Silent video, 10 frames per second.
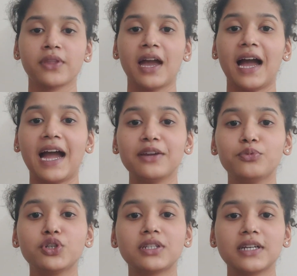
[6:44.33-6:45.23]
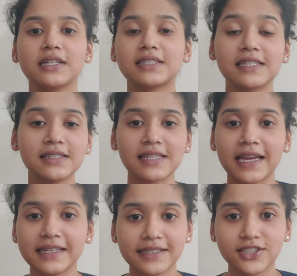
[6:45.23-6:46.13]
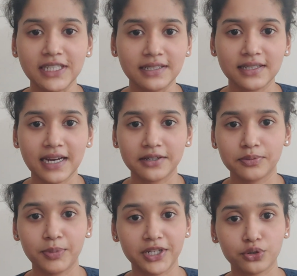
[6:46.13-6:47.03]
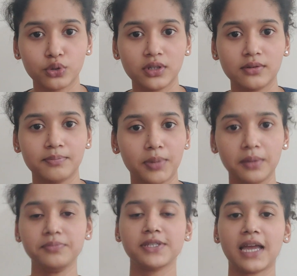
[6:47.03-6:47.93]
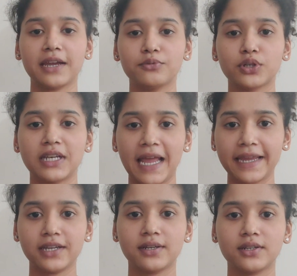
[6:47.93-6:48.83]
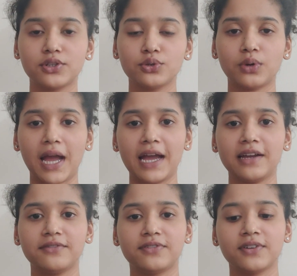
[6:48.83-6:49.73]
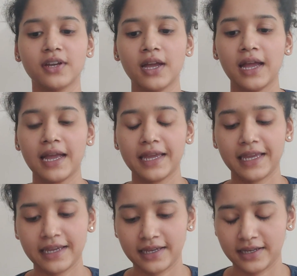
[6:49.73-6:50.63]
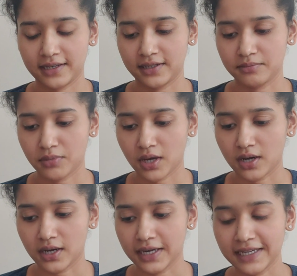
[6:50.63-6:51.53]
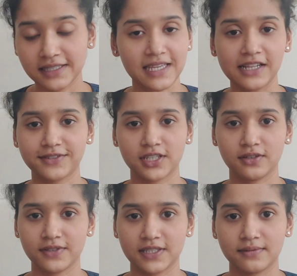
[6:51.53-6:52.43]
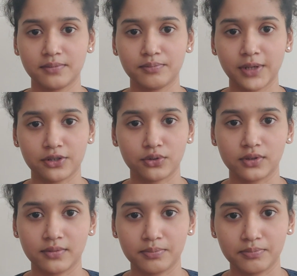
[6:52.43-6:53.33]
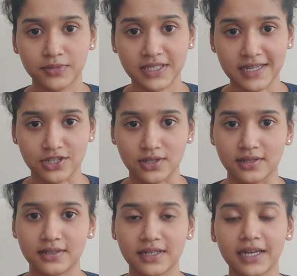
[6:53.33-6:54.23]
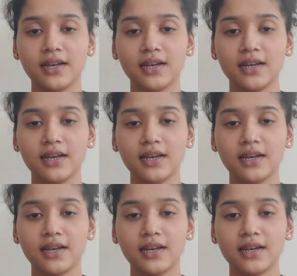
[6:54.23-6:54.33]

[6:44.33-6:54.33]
I would, since I get cheated at petrol pumps, I would like to have a a self-service petrol station, right?